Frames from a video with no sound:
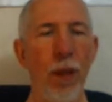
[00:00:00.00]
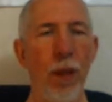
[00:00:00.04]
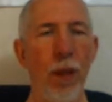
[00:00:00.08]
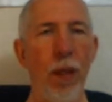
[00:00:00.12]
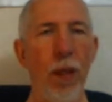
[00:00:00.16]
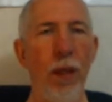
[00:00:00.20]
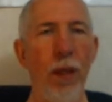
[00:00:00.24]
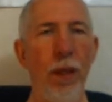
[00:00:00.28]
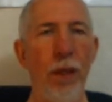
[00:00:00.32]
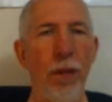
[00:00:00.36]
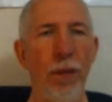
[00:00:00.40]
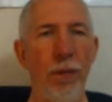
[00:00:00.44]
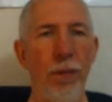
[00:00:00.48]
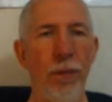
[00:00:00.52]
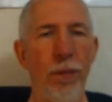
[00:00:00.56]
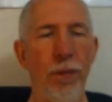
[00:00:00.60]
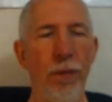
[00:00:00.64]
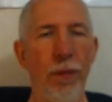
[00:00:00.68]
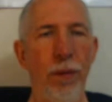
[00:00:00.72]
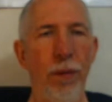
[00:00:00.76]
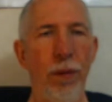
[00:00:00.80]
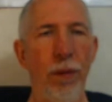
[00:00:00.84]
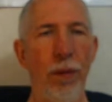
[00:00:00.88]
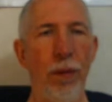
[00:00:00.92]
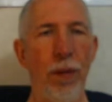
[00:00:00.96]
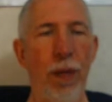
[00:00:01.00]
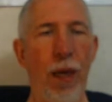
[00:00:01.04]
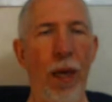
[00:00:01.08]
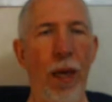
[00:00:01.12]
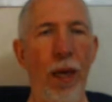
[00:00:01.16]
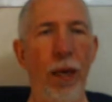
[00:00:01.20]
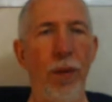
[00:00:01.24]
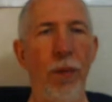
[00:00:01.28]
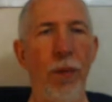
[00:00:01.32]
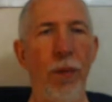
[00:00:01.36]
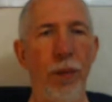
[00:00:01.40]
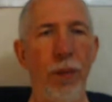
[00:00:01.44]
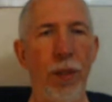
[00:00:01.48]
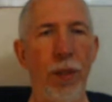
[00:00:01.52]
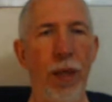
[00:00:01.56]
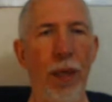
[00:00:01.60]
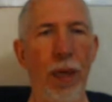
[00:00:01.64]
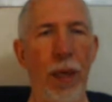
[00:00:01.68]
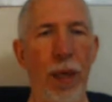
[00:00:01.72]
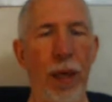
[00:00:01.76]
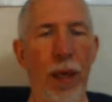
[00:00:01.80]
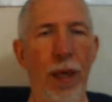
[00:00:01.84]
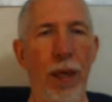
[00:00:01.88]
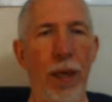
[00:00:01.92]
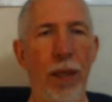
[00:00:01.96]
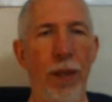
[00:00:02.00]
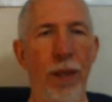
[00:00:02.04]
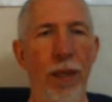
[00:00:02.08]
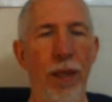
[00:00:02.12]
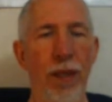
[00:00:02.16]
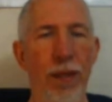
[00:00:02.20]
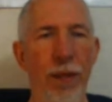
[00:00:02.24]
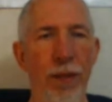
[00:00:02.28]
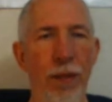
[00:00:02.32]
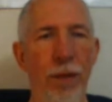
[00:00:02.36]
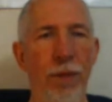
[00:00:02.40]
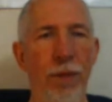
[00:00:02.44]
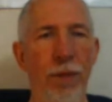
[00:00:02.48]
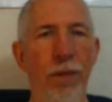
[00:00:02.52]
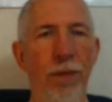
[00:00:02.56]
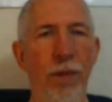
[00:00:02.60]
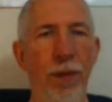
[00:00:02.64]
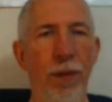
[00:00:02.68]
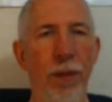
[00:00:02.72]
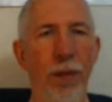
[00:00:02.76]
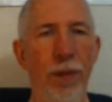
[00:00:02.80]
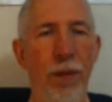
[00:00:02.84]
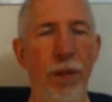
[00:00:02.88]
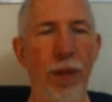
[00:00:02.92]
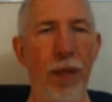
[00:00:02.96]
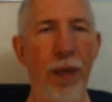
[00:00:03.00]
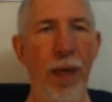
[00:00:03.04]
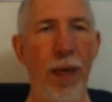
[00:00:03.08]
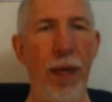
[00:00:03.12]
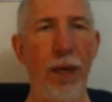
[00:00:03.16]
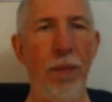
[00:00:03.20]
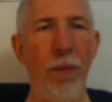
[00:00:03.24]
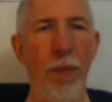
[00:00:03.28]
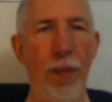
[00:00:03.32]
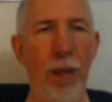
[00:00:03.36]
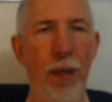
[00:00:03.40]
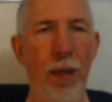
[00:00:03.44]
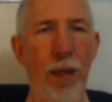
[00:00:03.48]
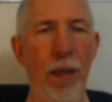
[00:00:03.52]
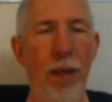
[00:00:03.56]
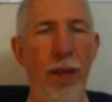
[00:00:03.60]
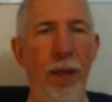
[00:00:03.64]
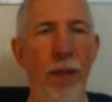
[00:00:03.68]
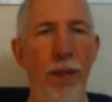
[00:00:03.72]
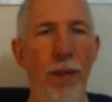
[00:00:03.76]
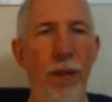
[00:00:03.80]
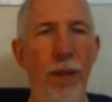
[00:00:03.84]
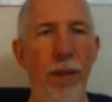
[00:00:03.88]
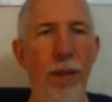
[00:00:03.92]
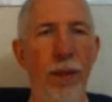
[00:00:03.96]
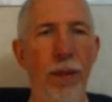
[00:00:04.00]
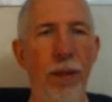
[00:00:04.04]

If I were to hand a different name card